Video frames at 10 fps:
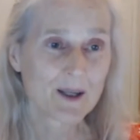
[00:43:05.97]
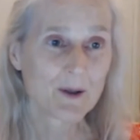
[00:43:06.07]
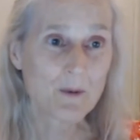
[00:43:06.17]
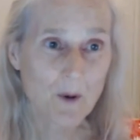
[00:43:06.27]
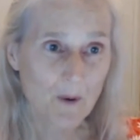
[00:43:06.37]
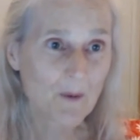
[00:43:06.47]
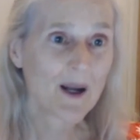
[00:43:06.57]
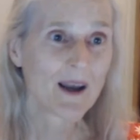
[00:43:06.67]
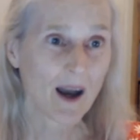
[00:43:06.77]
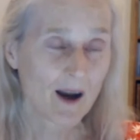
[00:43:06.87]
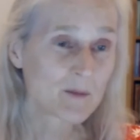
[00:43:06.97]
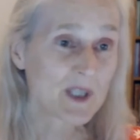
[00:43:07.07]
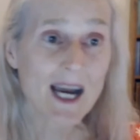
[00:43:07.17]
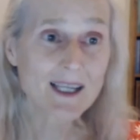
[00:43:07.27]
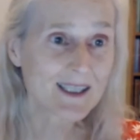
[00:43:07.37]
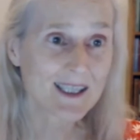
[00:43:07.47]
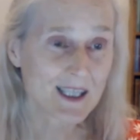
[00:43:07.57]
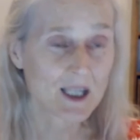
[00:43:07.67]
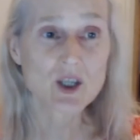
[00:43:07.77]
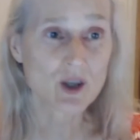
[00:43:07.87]
you know, um, taxes
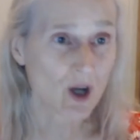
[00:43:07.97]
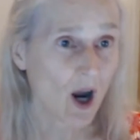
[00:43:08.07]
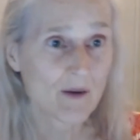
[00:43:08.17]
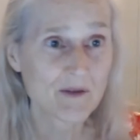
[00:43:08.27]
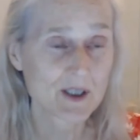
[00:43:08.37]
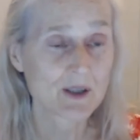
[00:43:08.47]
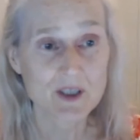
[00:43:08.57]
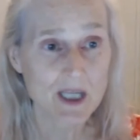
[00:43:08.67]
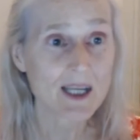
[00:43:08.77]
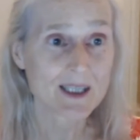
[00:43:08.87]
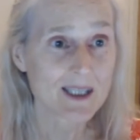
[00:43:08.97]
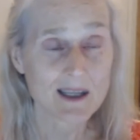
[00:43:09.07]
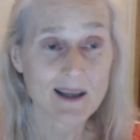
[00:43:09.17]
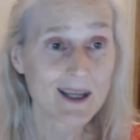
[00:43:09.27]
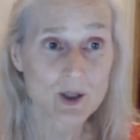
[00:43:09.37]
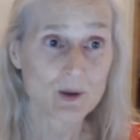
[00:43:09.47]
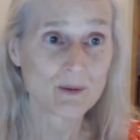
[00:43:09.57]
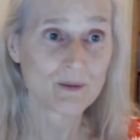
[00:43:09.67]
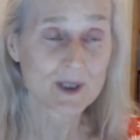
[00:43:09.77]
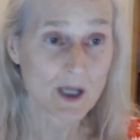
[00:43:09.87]
into the coffers of states that then
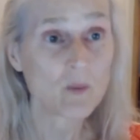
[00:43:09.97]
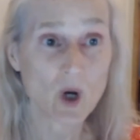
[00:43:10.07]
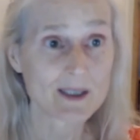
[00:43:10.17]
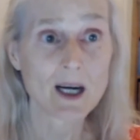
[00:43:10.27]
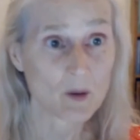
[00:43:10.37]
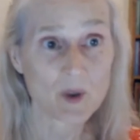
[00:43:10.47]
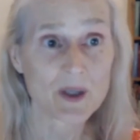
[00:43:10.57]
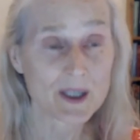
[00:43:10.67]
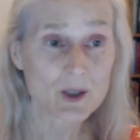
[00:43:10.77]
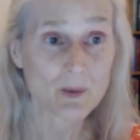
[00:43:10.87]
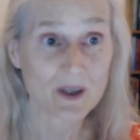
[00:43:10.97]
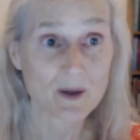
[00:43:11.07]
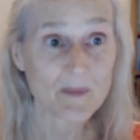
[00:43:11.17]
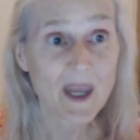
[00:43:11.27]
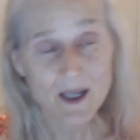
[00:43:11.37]
do somewhat terrible things with them.